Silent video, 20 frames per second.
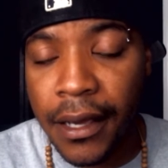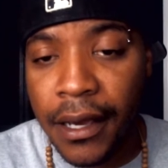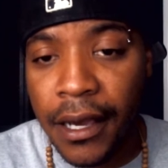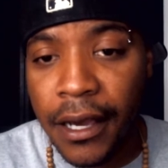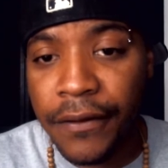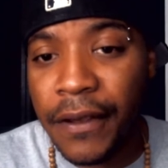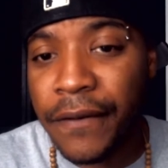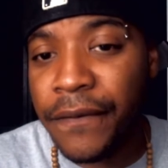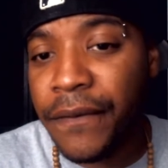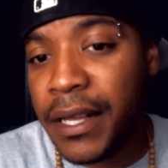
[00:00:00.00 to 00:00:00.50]

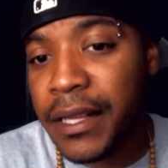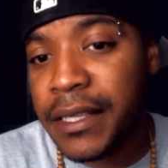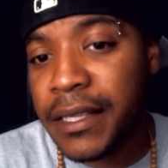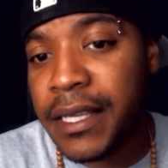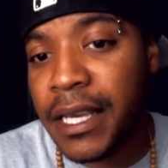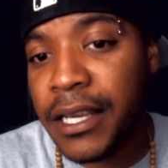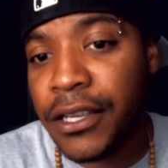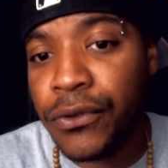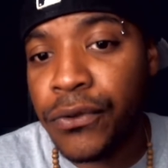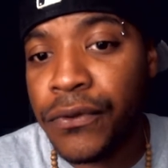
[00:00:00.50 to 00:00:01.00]
that they find the
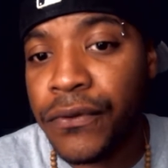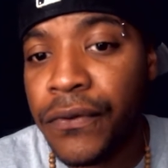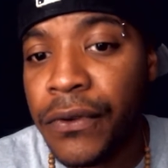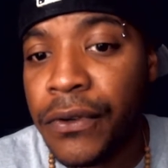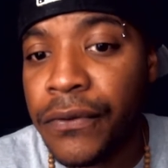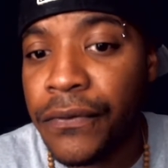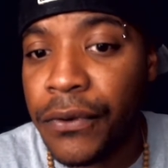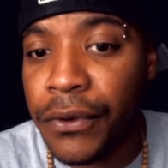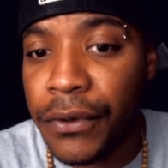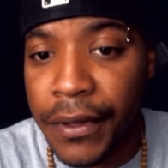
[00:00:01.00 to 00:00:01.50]
tech
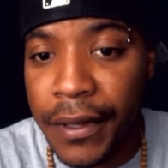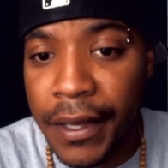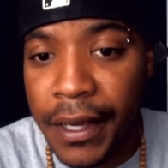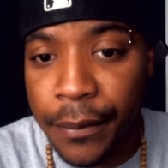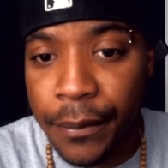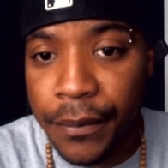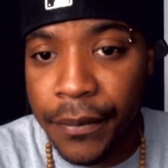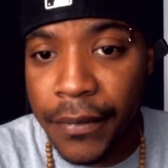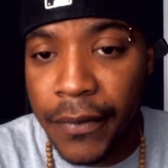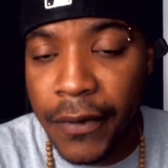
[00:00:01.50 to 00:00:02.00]
useful for
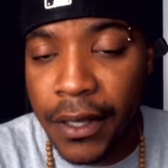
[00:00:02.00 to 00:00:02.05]
them.